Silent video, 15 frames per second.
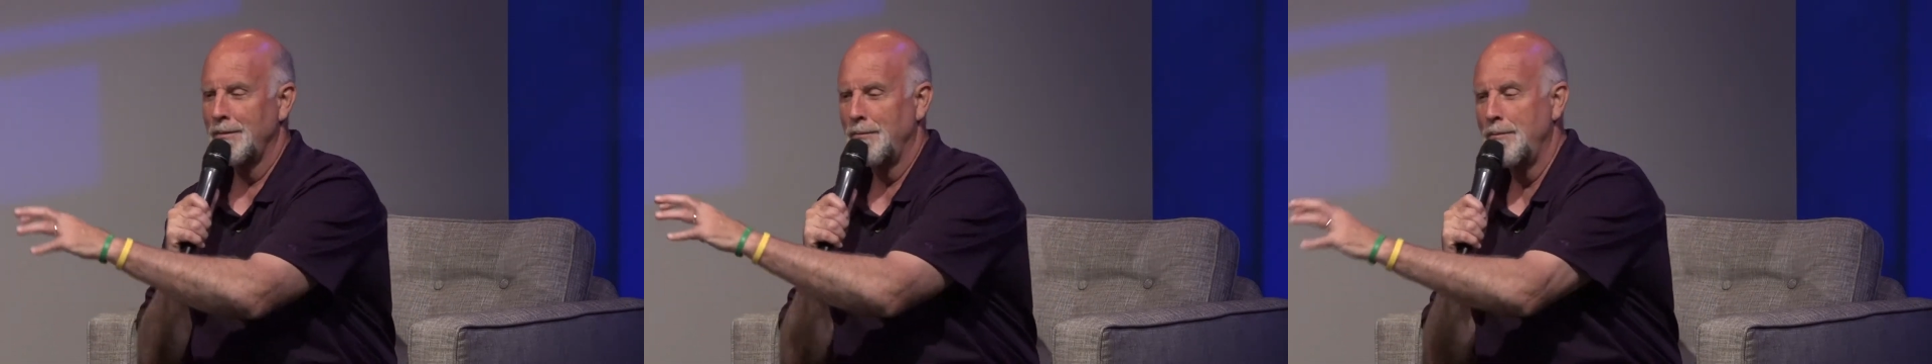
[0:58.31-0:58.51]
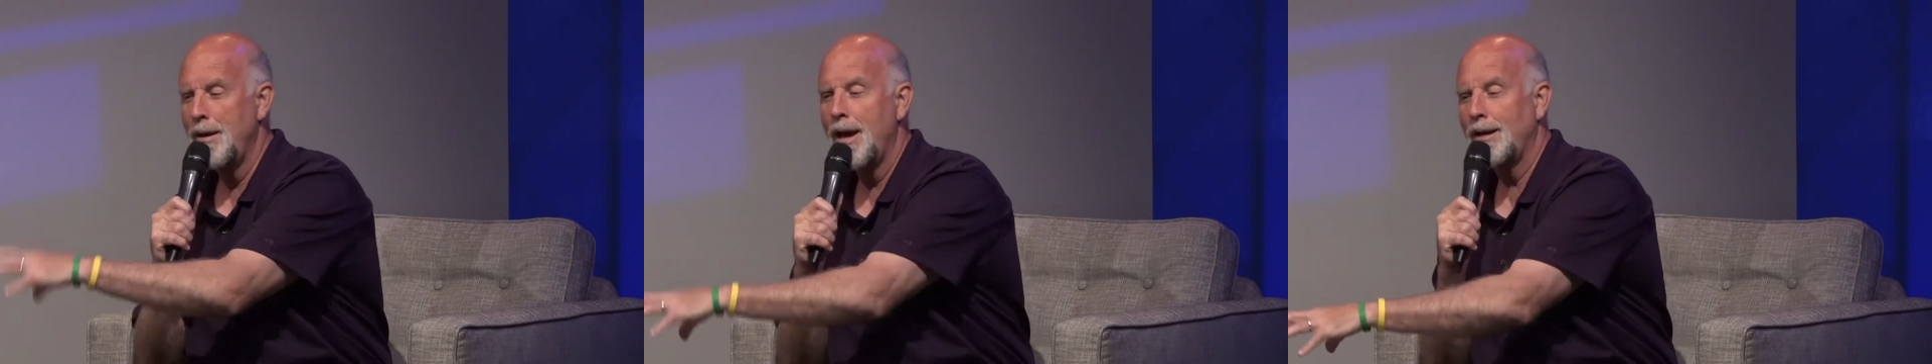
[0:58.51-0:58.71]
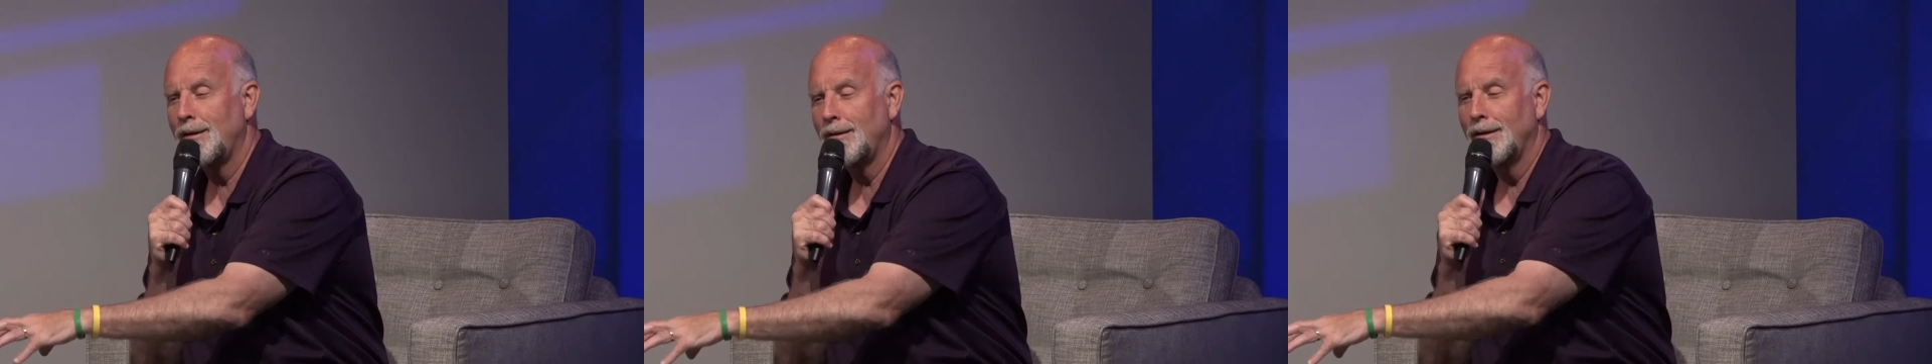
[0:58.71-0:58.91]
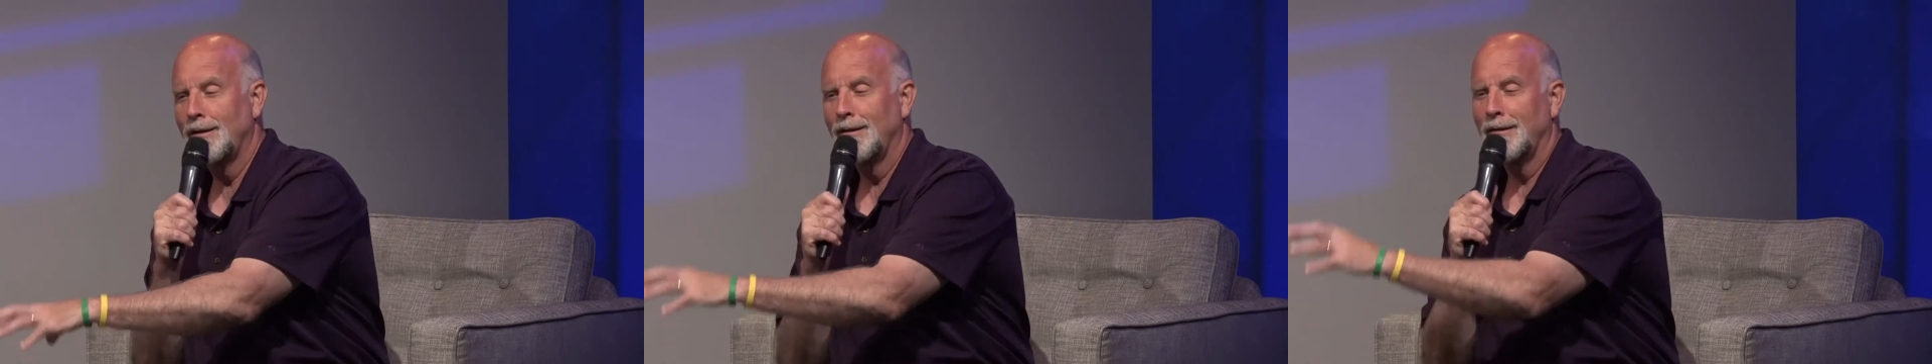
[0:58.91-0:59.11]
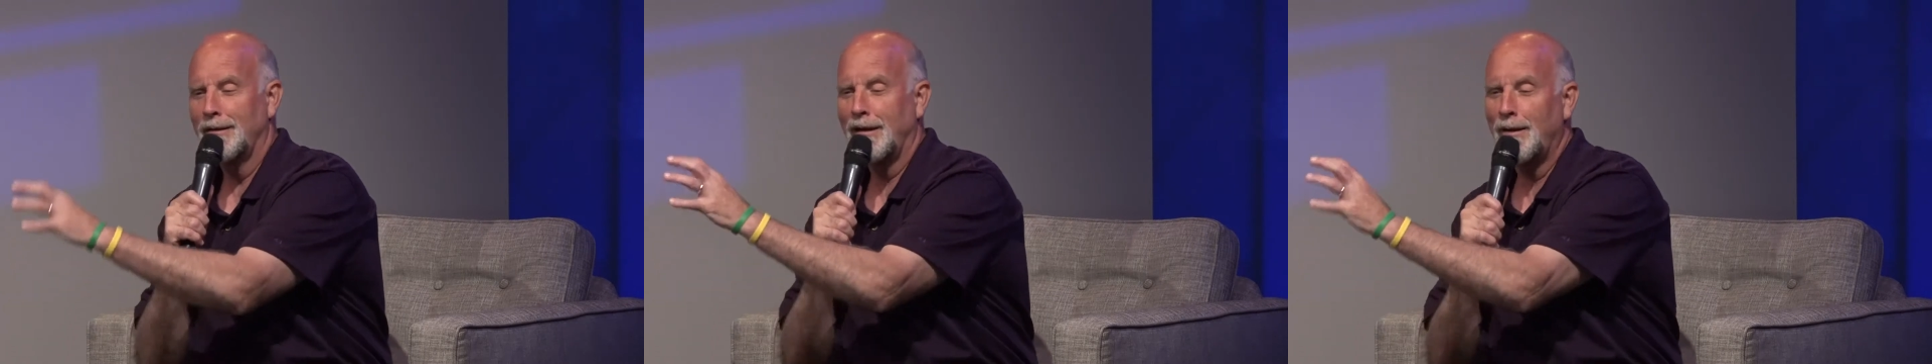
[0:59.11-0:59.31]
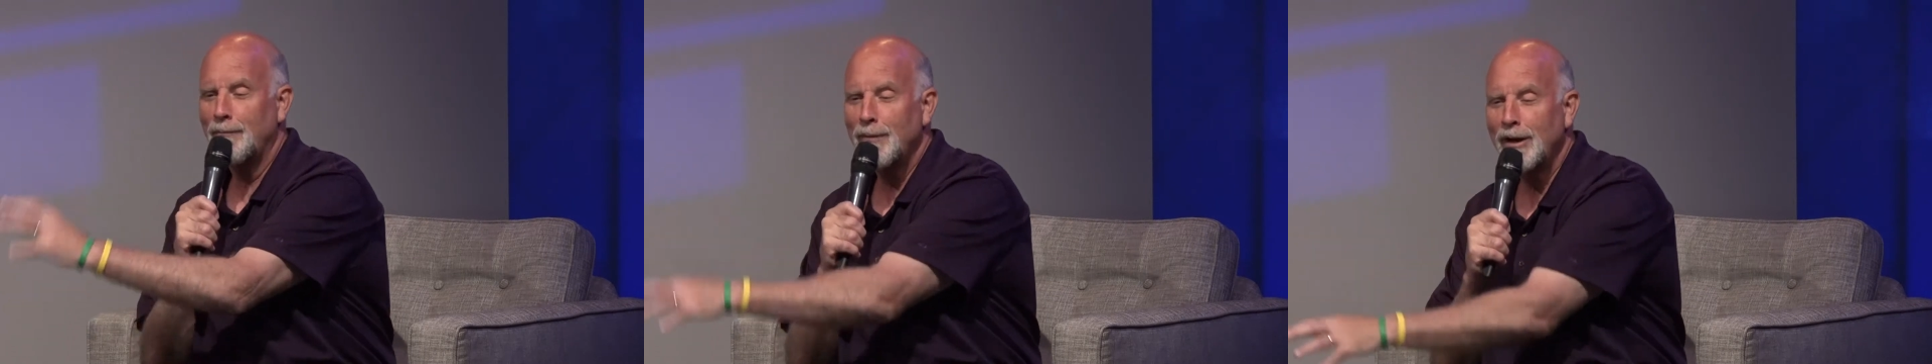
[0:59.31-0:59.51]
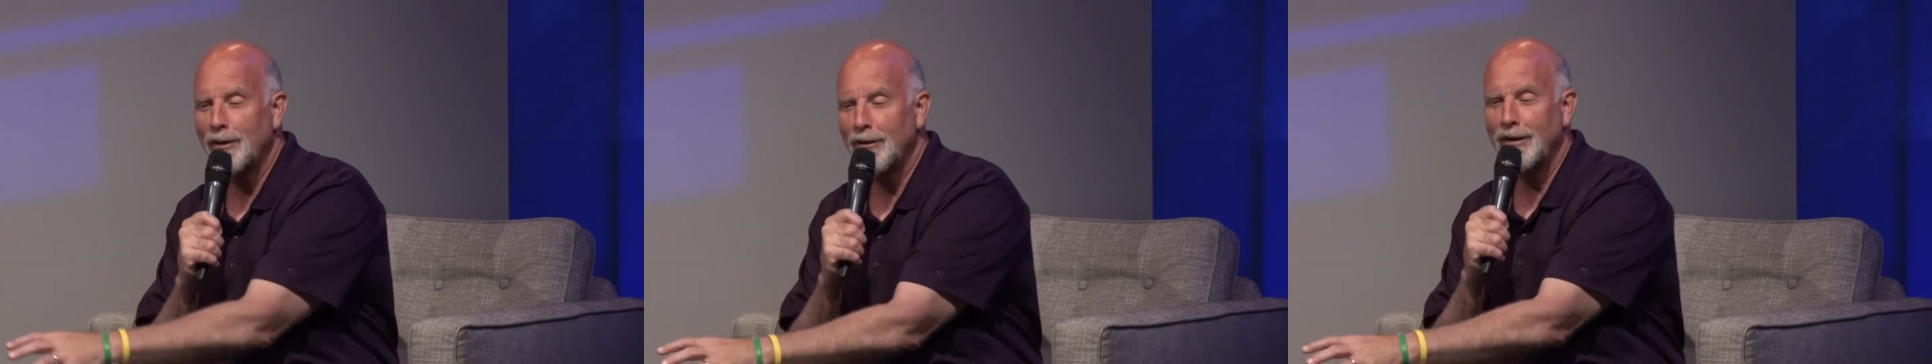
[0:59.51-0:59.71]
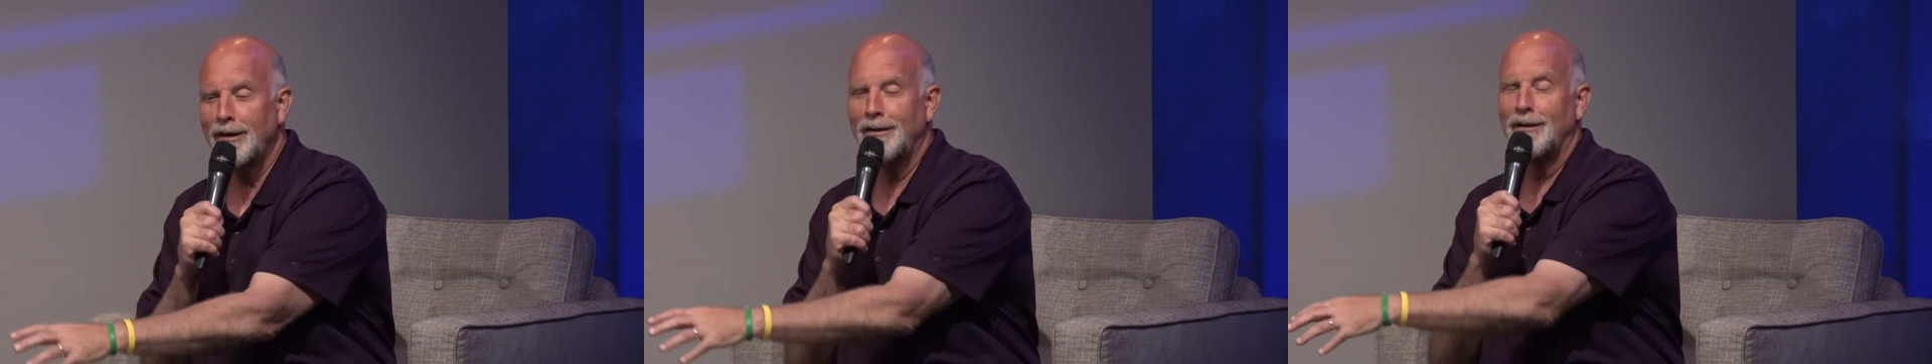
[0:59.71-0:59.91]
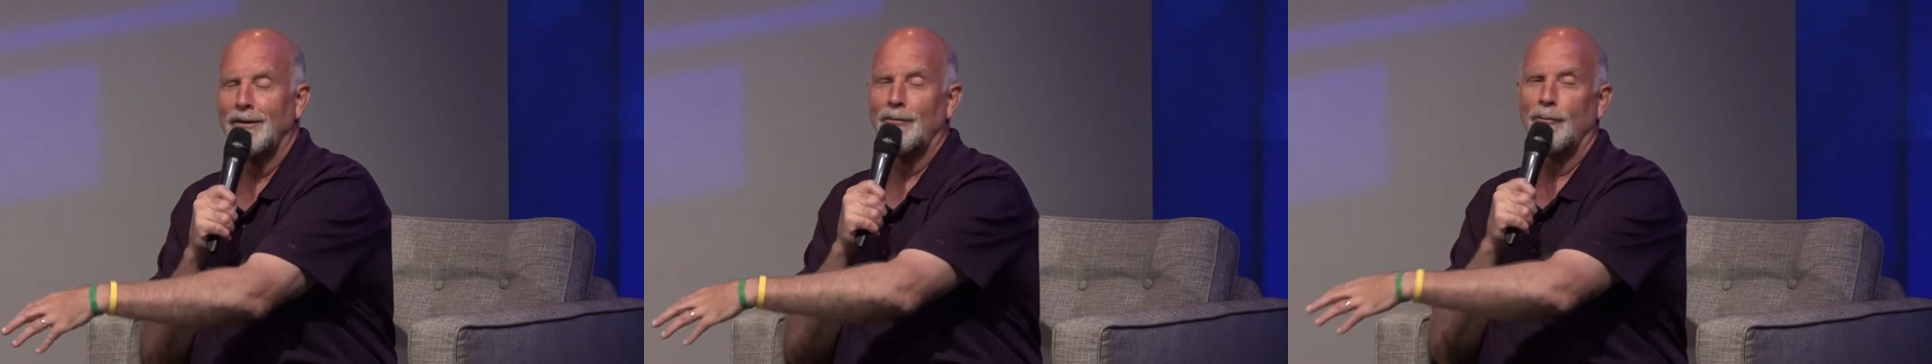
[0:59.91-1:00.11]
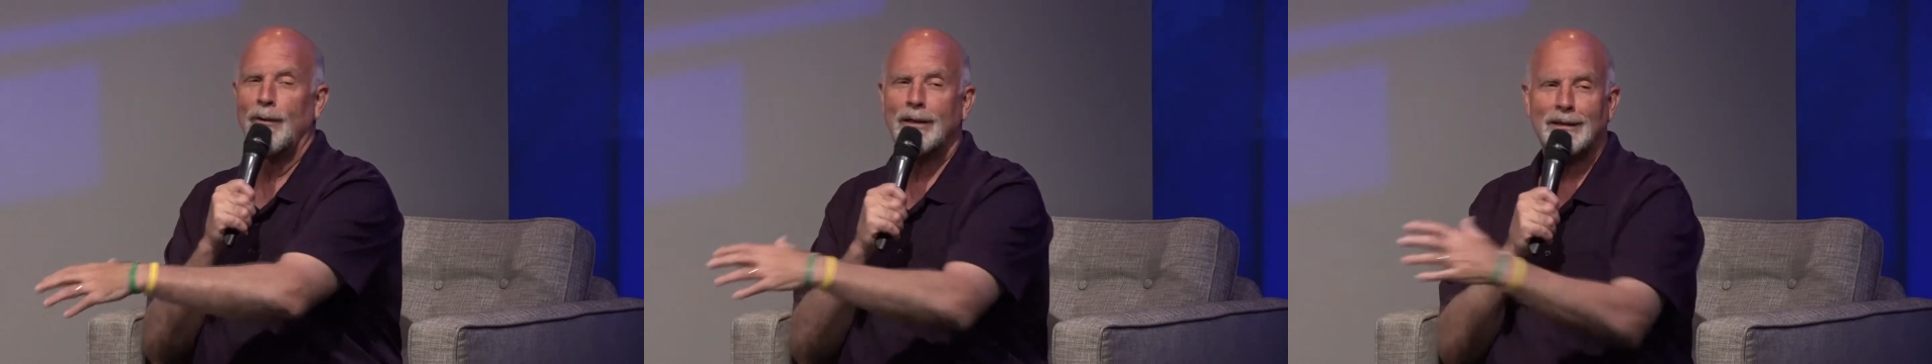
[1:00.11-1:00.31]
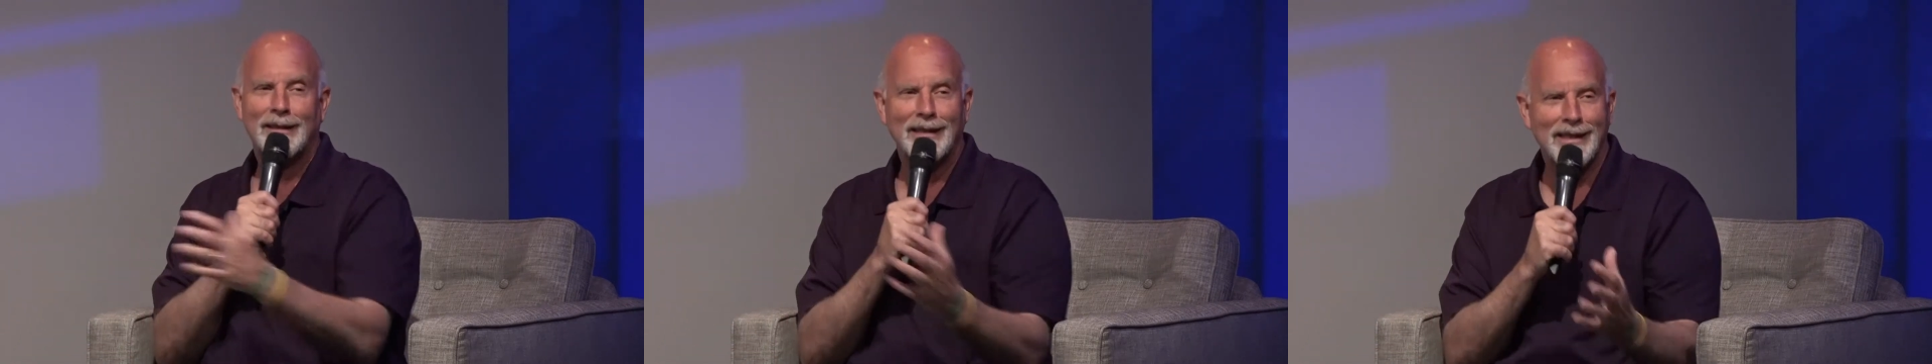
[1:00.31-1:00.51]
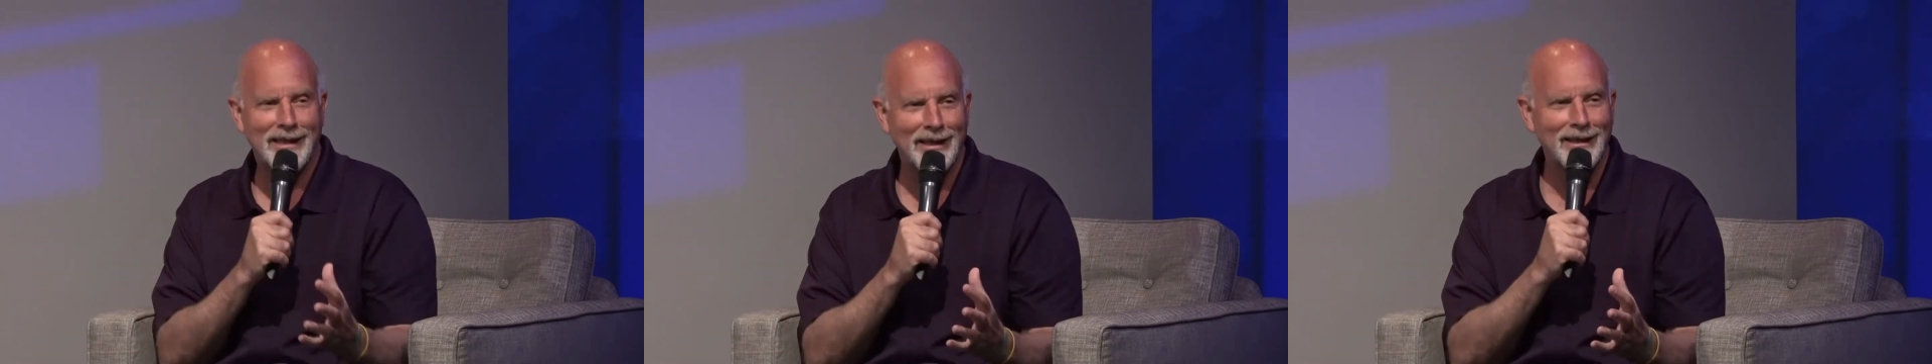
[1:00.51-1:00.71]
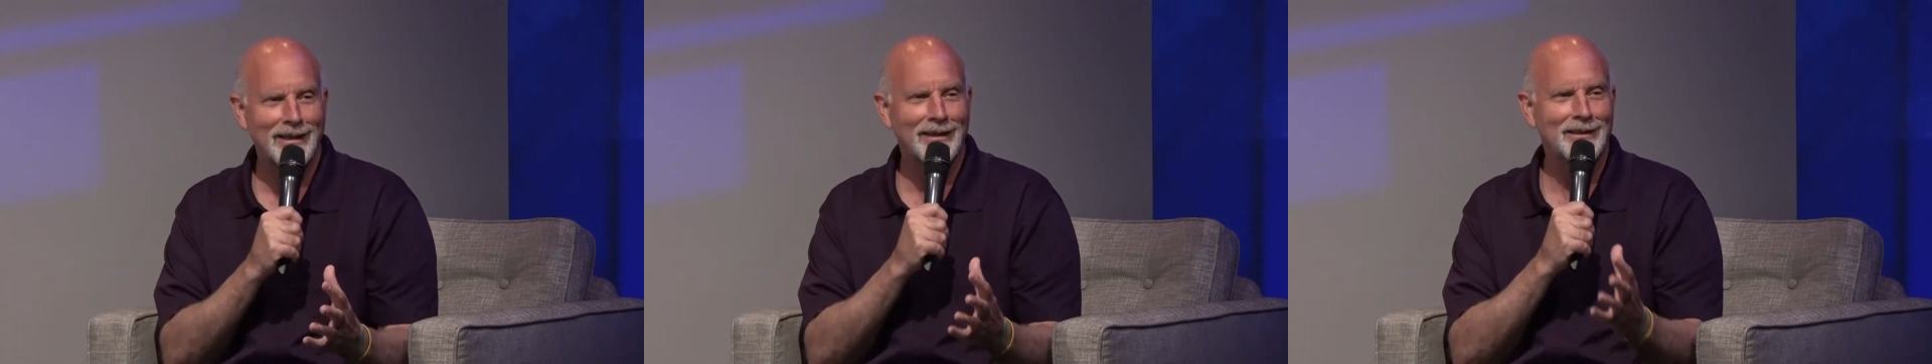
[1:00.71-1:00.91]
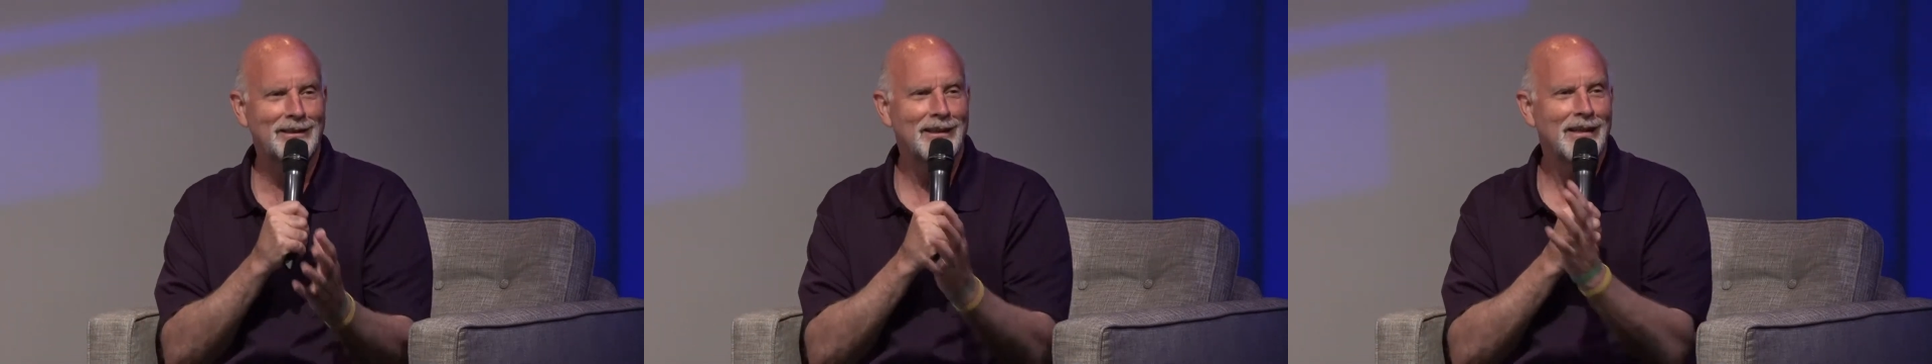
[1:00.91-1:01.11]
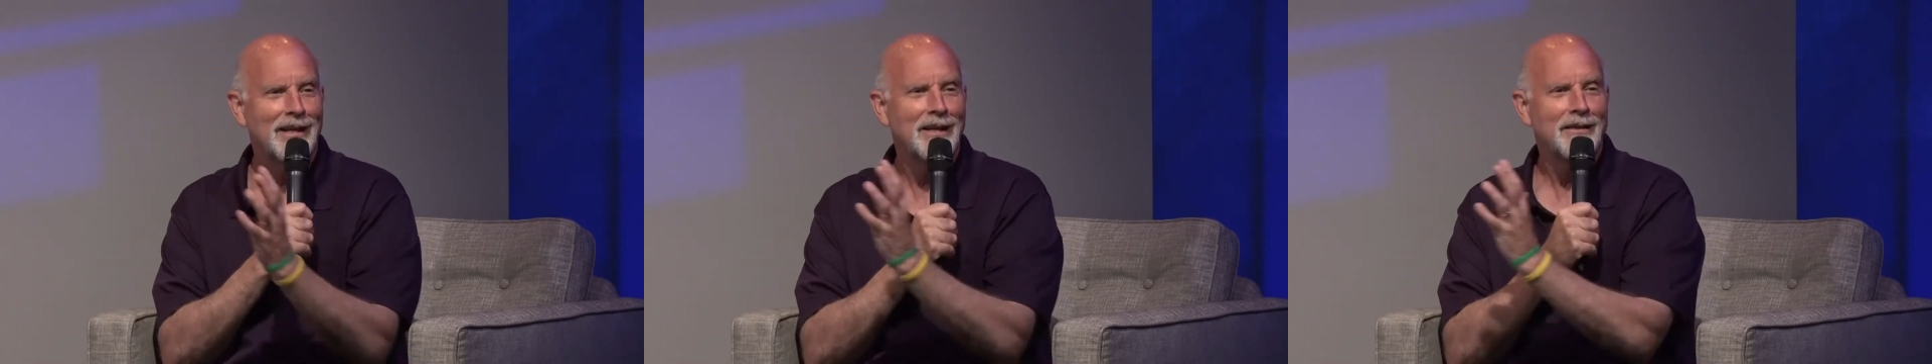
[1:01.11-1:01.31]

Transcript: met, got married, raising kids.